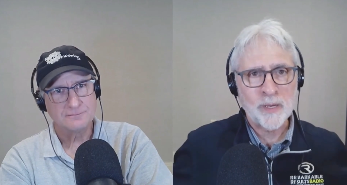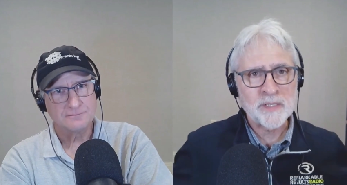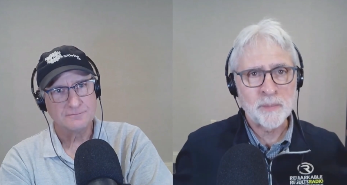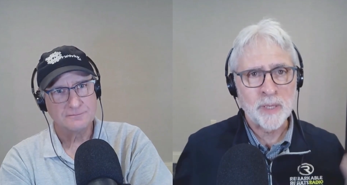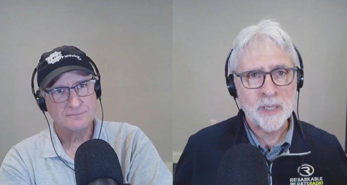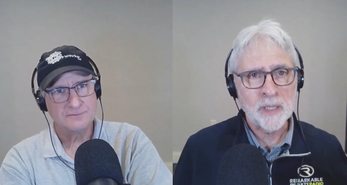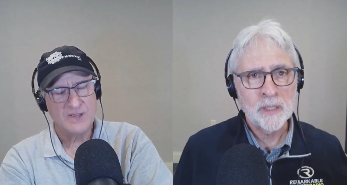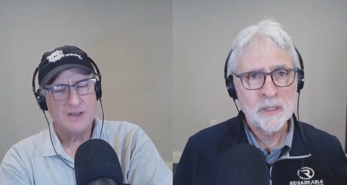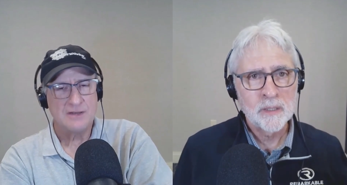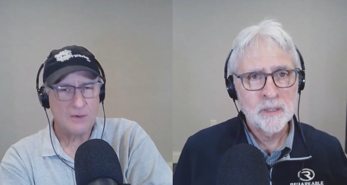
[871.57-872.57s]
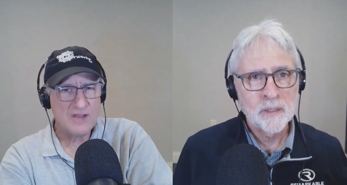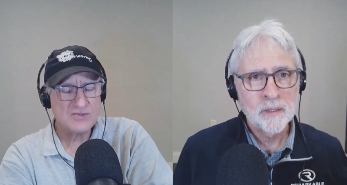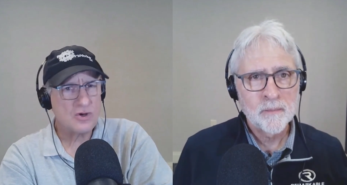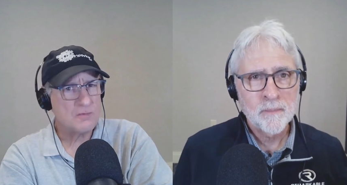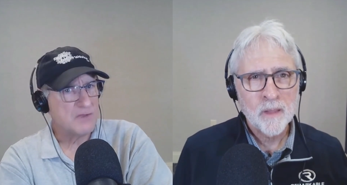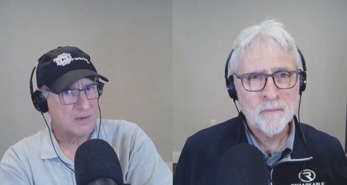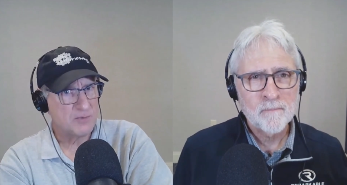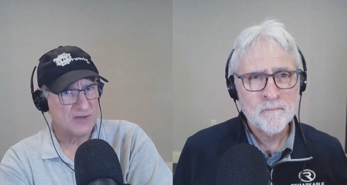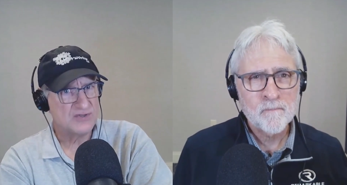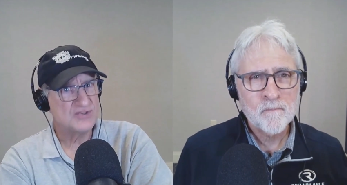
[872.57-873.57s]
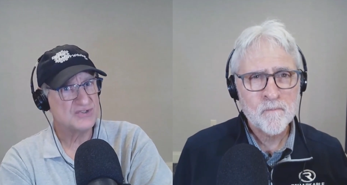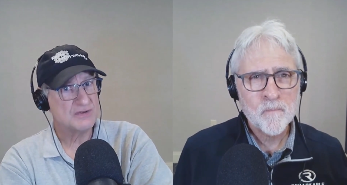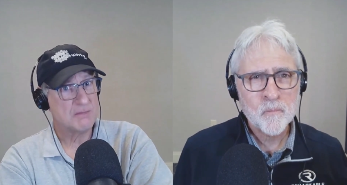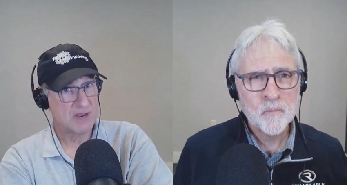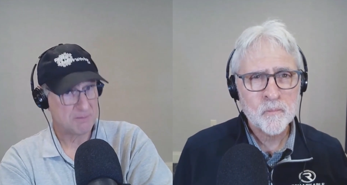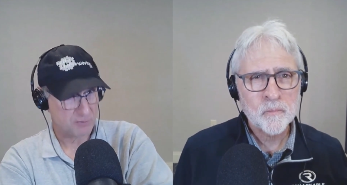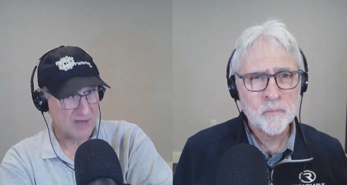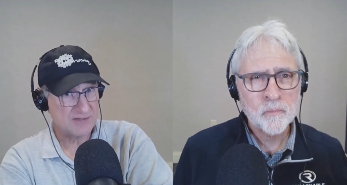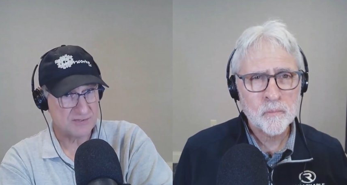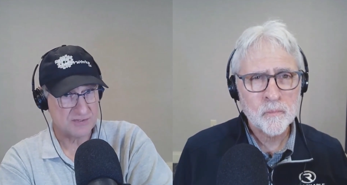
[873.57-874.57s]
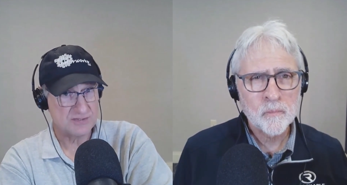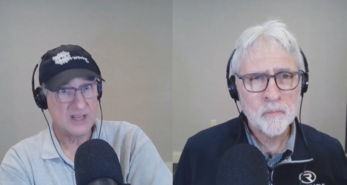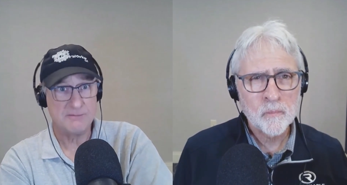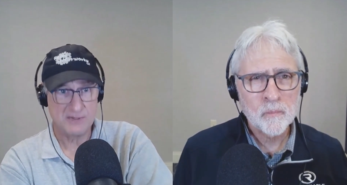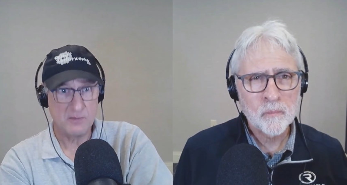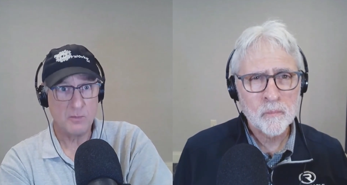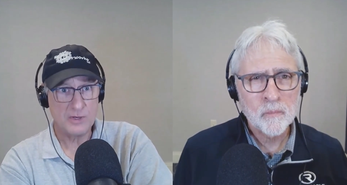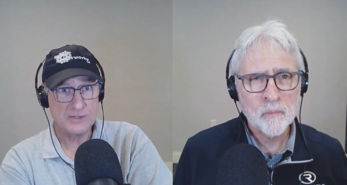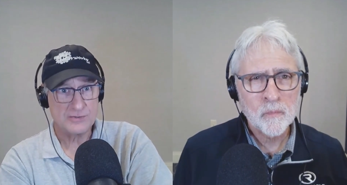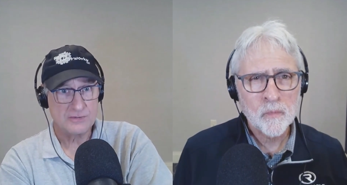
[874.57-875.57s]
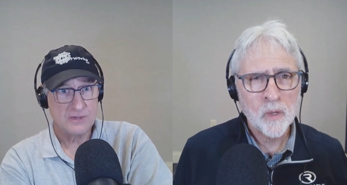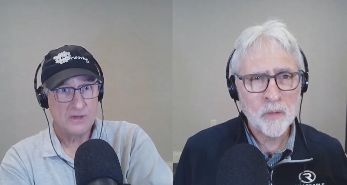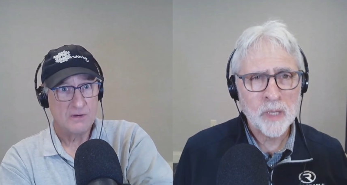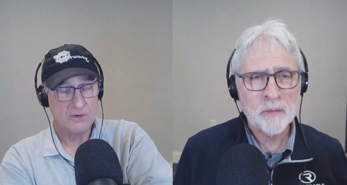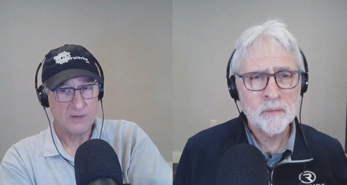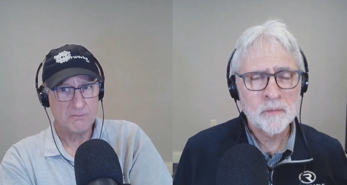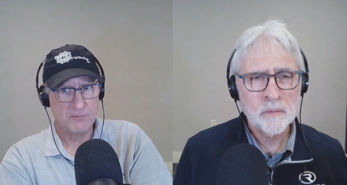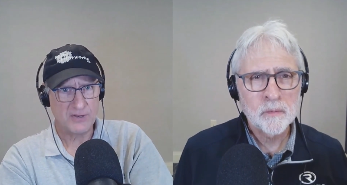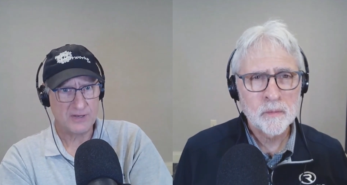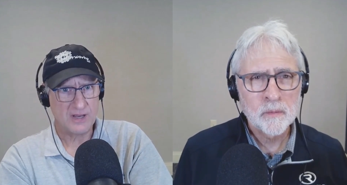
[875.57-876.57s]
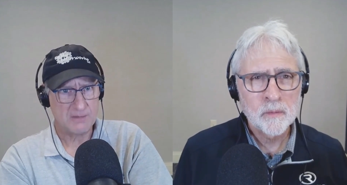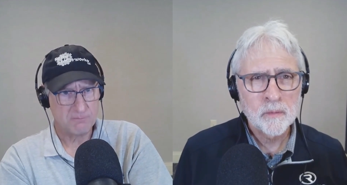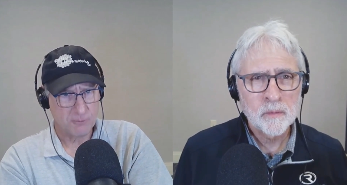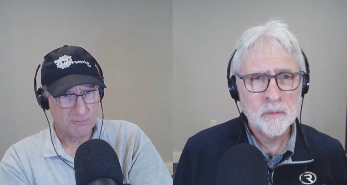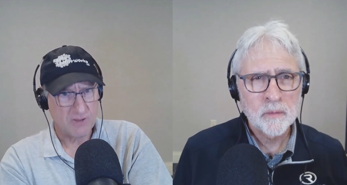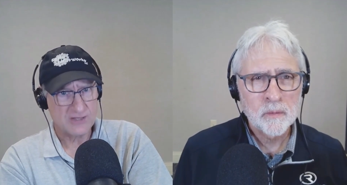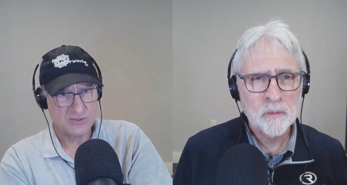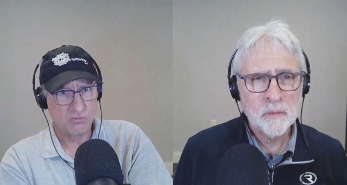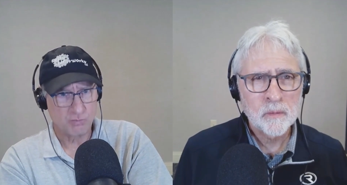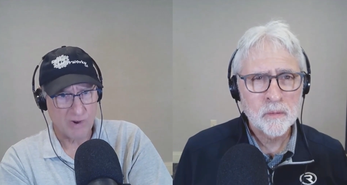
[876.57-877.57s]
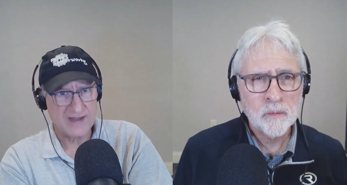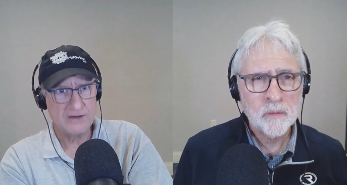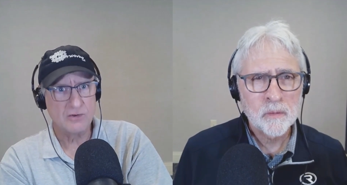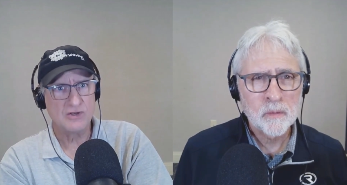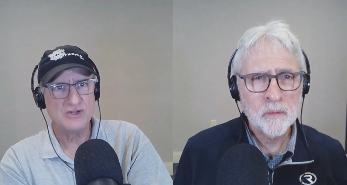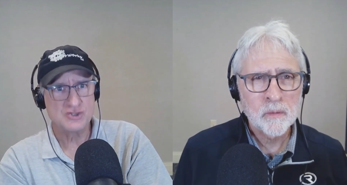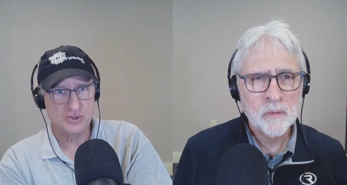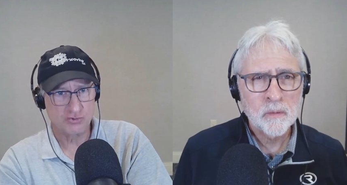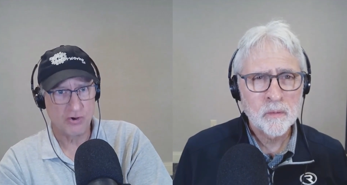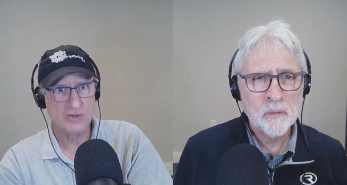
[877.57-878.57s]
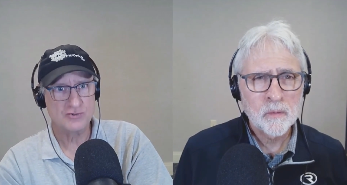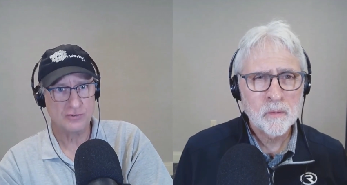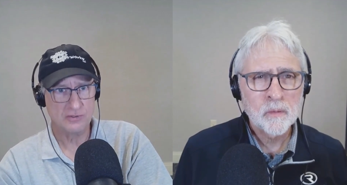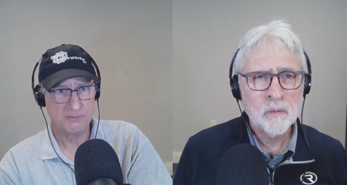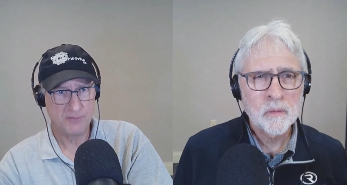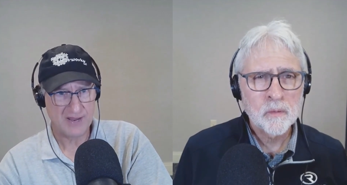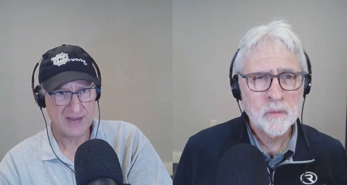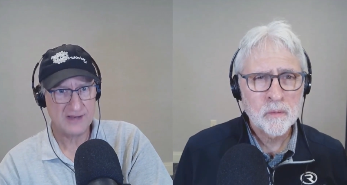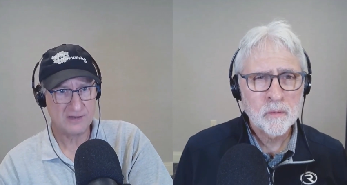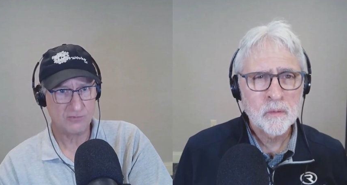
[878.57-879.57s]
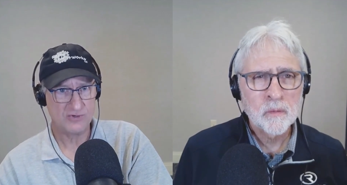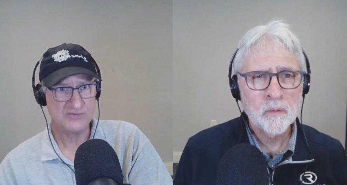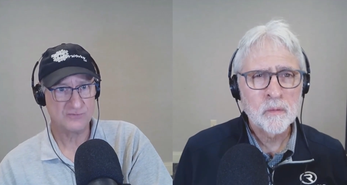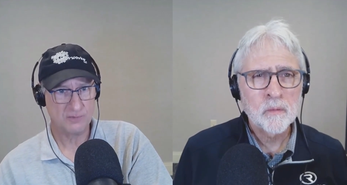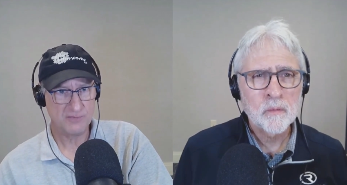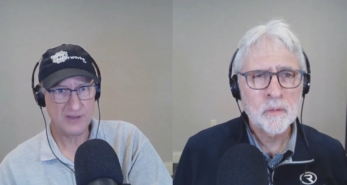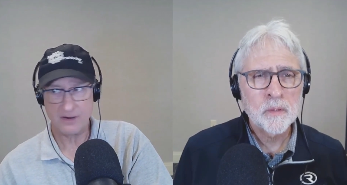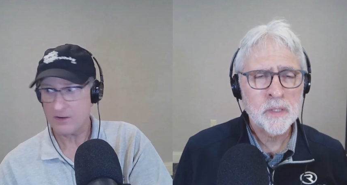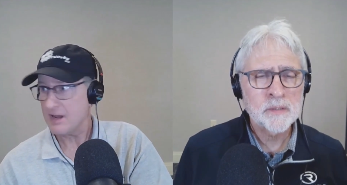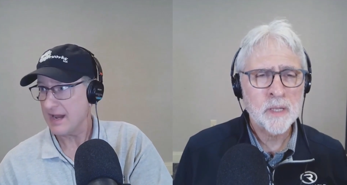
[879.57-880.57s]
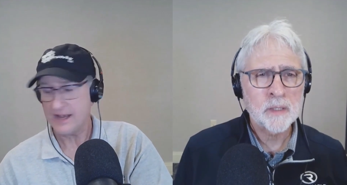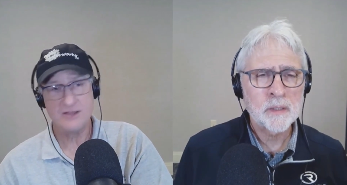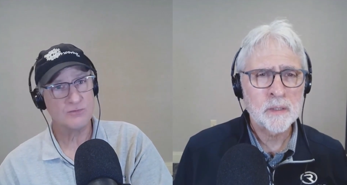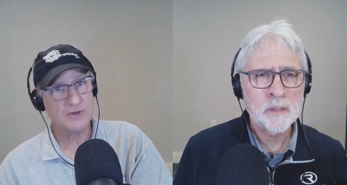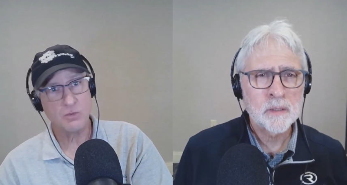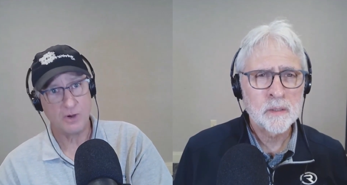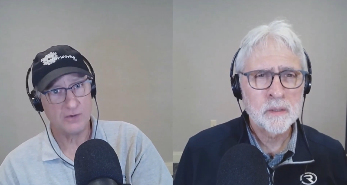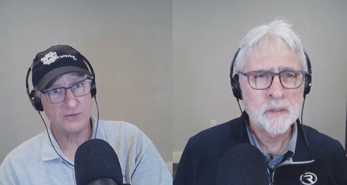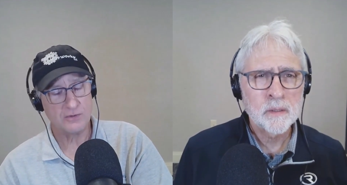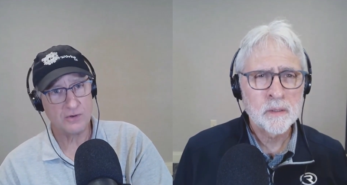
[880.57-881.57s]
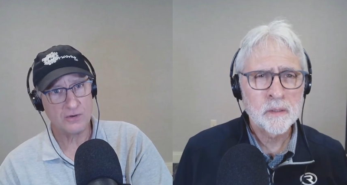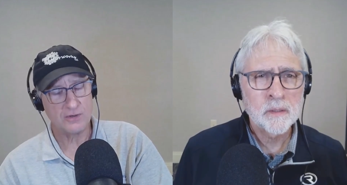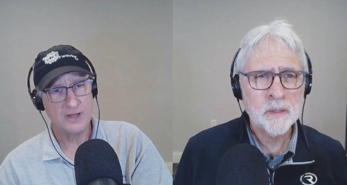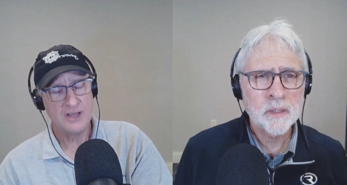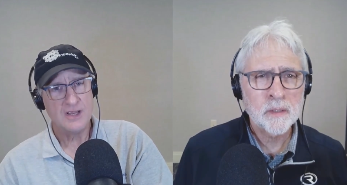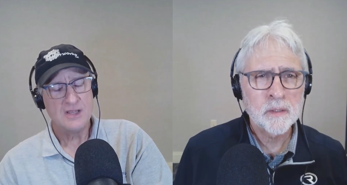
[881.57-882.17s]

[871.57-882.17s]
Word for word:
Speaker 1: crazy money.
Speaker 2: Now I start my apprentices my apprentices at minimum wage. Okay, right, but I it's a regularly structured pay increase from there. Exactly. And they're required to learn. Yeah.